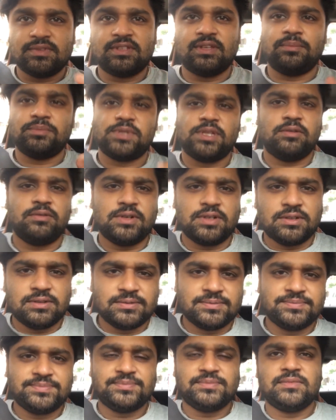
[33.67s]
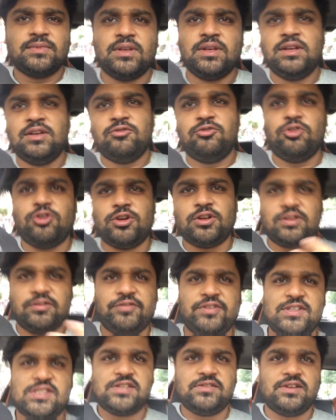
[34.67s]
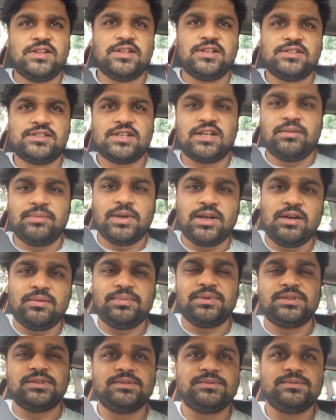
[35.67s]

some silver for the festival that's coming up.